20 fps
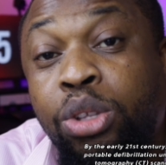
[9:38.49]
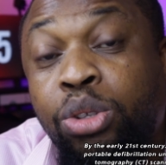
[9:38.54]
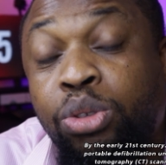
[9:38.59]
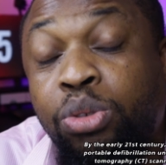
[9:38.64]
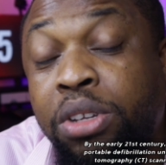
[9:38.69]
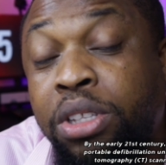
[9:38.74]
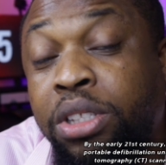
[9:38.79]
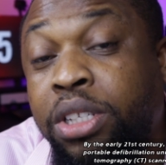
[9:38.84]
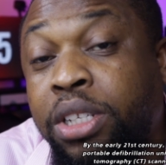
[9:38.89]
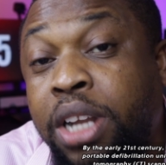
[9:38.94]

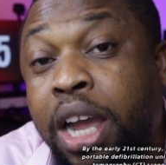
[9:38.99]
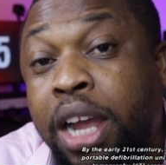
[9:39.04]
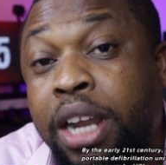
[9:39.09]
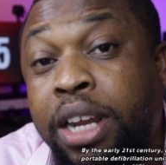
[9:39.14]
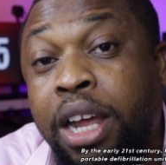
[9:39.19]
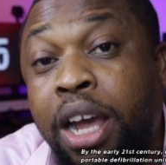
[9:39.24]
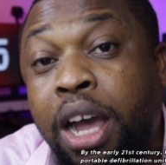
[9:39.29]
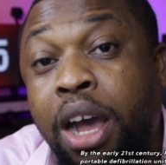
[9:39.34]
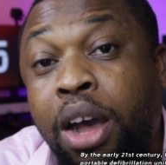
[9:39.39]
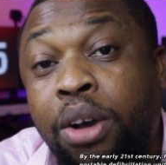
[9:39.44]

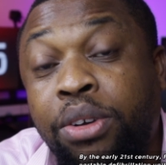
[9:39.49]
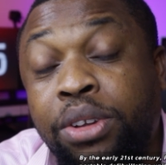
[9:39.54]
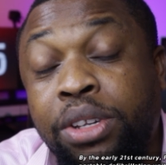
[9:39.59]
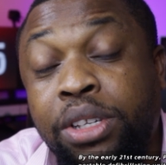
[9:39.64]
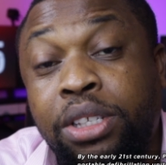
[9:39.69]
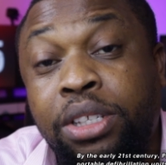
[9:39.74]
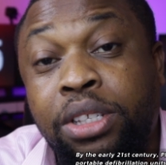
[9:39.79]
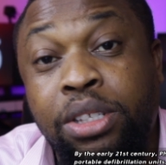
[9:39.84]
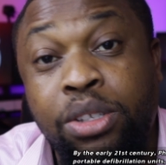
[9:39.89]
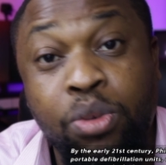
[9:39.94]
29
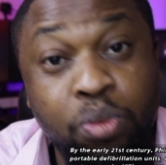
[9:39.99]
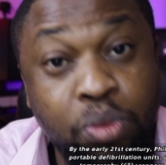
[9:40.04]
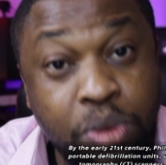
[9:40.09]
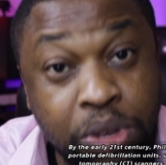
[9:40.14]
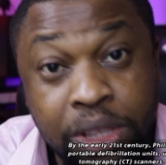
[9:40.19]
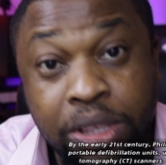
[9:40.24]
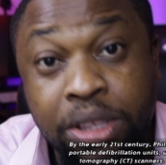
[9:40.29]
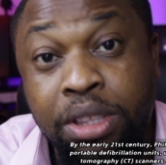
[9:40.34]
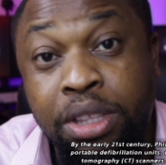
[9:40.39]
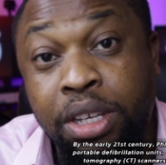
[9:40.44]
hours
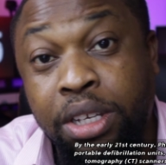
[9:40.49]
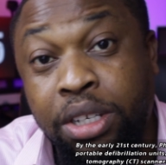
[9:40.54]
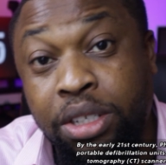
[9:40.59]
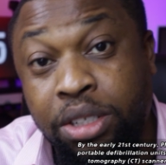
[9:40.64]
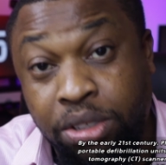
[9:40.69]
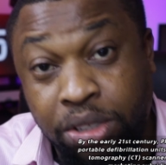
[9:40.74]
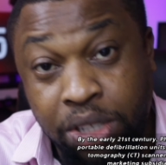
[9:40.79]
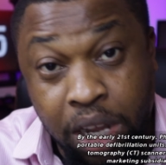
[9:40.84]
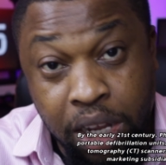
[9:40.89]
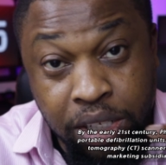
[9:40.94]
with
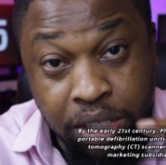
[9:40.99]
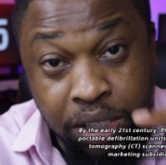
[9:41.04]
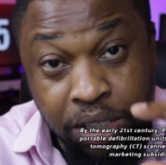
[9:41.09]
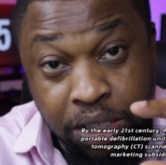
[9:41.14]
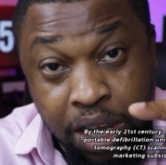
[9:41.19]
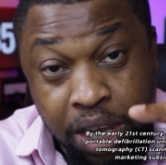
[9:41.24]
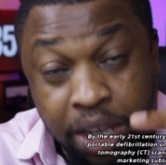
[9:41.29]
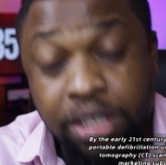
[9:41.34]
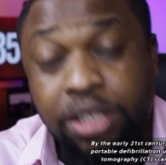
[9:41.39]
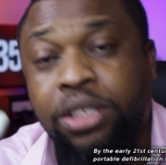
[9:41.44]
the charging
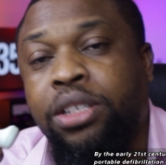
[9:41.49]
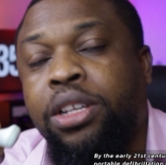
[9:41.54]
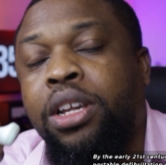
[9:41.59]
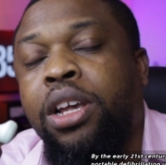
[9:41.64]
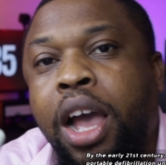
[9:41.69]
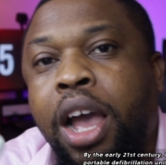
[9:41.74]
case,